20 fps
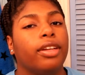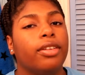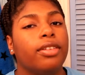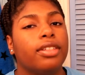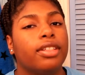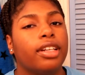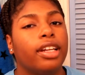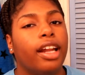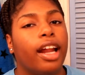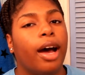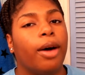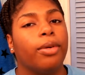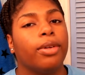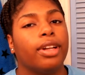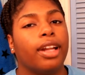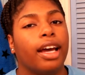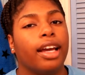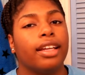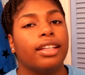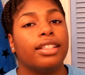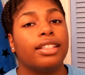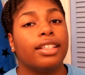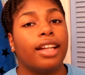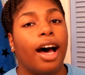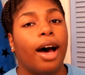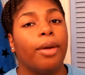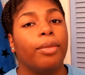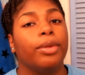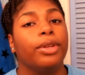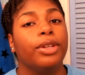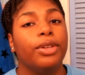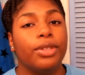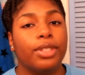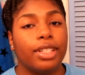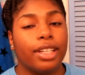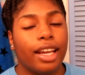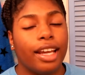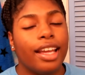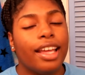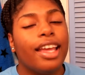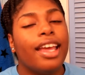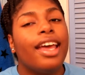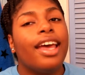using it. I would like stop using it.